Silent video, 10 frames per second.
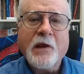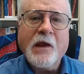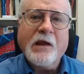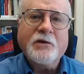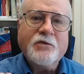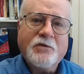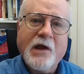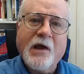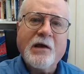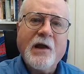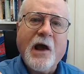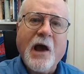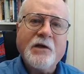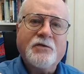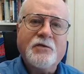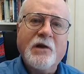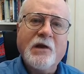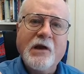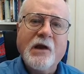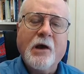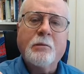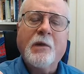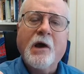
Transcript: Instead, I see him